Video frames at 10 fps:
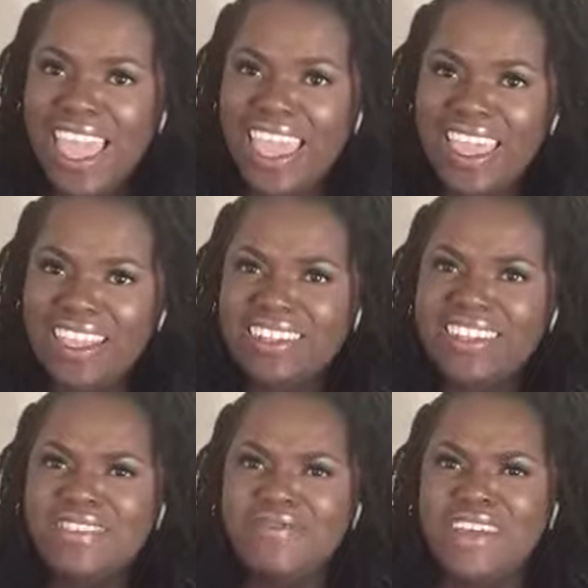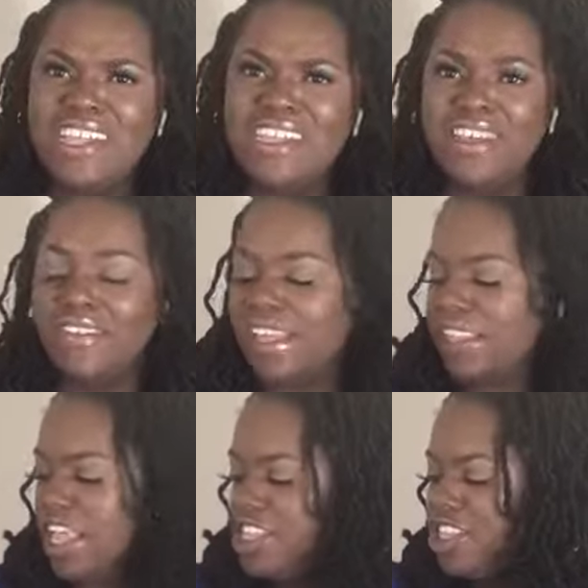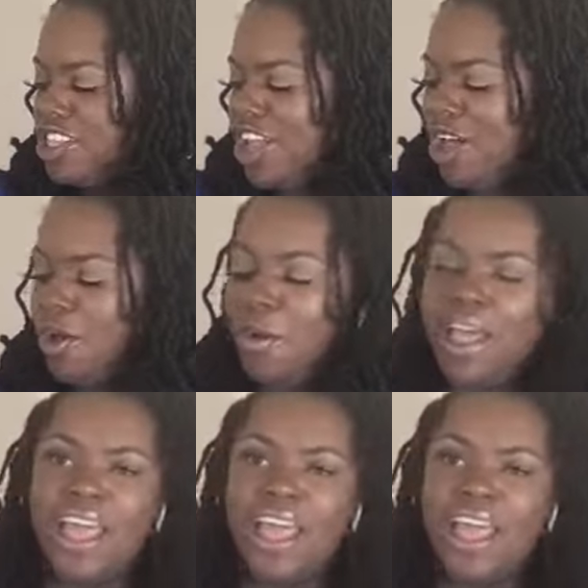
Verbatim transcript: and just fun stuff like that so